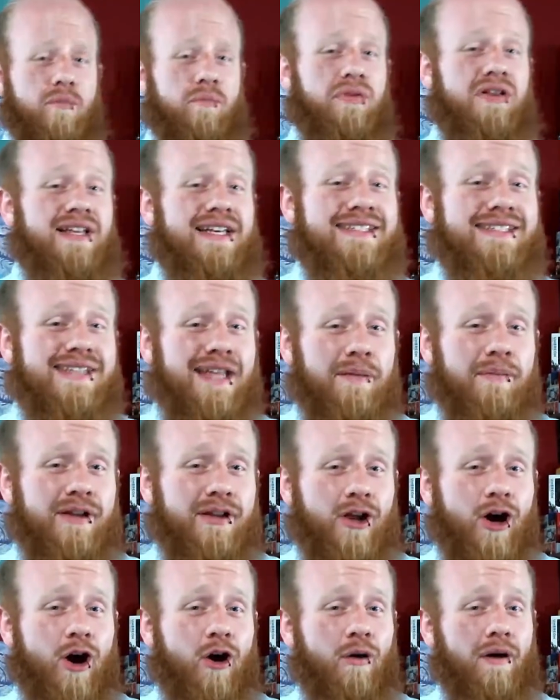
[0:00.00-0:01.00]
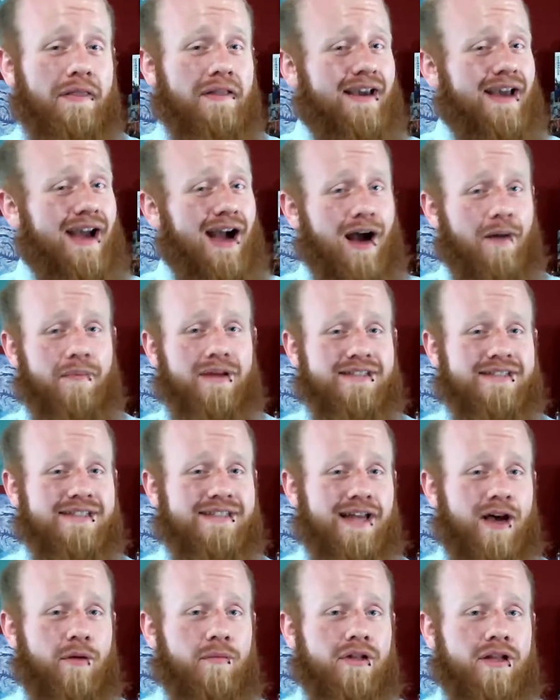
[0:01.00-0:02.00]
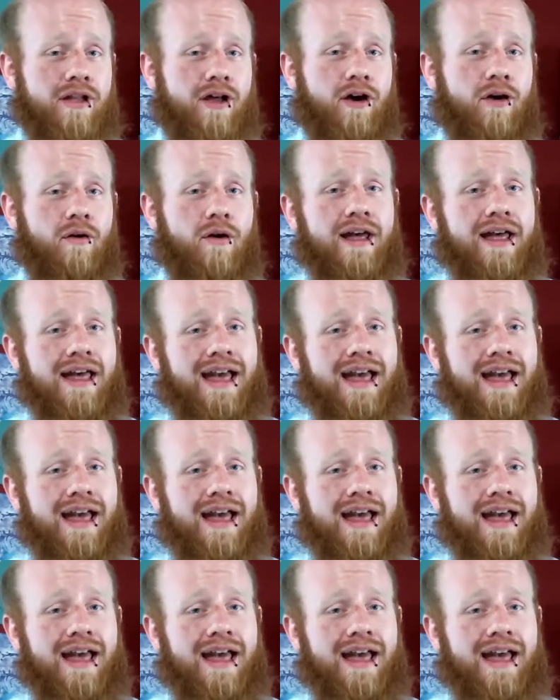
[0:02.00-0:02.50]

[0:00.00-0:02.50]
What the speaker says: Please let me know in the comments down below,